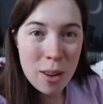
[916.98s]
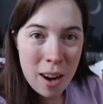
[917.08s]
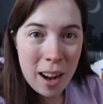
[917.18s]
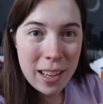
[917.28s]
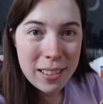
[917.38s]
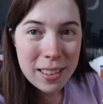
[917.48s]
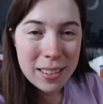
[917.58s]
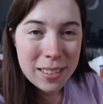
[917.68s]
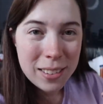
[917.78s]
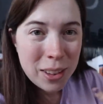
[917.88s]
not,
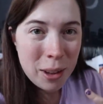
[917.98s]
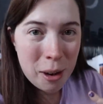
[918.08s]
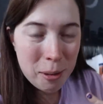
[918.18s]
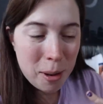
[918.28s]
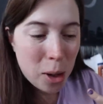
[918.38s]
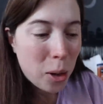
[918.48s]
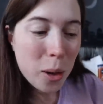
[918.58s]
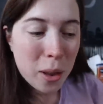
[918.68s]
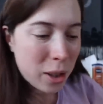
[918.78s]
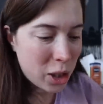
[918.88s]
you know,
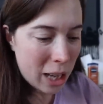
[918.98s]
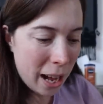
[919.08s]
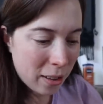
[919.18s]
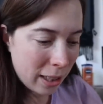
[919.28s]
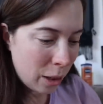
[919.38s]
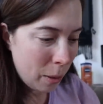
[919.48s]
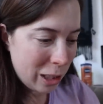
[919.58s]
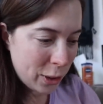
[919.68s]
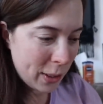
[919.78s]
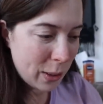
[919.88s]
earth-shattering
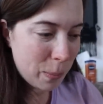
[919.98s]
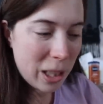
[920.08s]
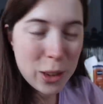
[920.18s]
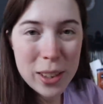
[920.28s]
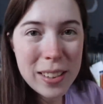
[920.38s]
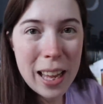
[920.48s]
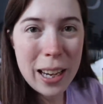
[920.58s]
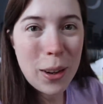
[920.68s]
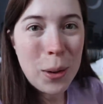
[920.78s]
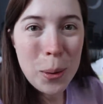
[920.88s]
questions, but it's just
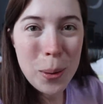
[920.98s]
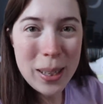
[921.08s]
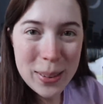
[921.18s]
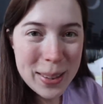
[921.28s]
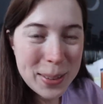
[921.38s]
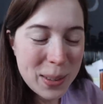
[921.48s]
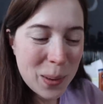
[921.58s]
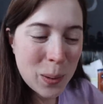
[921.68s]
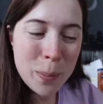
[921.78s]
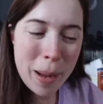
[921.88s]
like, who is this
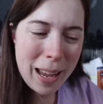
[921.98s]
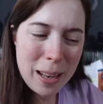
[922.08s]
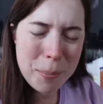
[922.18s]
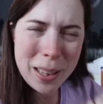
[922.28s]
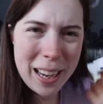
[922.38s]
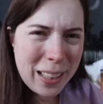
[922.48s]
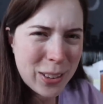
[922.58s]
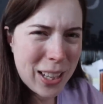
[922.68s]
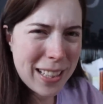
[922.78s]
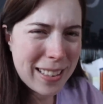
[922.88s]
old man playing
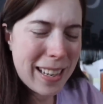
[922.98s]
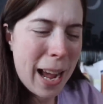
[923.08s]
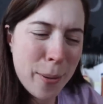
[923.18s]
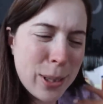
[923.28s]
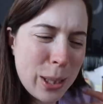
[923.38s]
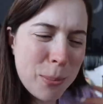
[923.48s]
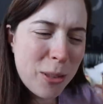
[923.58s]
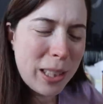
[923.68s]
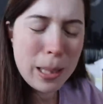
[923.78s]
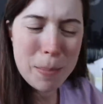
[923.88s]
chess and how is he
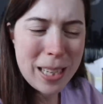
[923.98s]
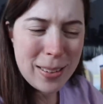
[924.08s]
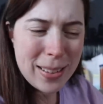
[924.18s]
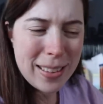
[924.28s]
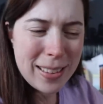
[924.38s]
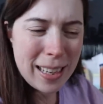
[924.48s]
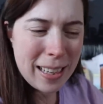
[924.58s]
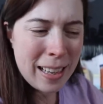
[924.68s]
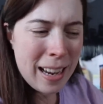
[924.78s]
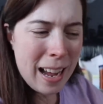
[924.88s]
moving the pieces?
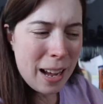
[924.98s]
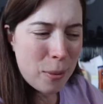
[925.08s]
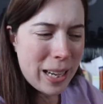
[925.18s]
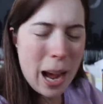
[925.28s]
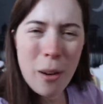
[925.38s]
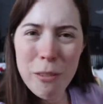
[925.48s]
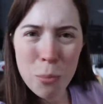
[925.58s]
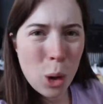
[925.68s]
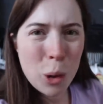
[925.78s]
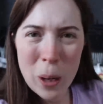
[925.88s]
And we now have
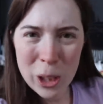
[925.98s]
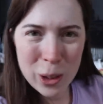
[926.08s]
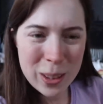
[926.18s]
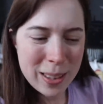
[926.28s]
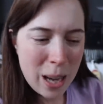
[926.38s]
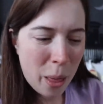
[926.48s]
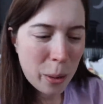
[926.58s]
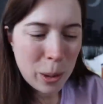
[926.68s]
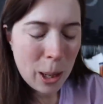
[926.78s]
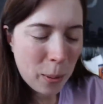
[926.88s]
more questions now
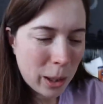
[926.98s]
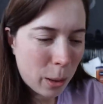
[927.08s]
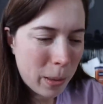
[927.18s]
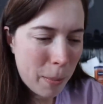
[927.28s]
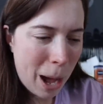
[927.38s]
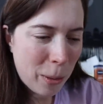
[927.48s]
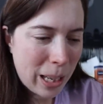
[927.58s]
that we know a little bit about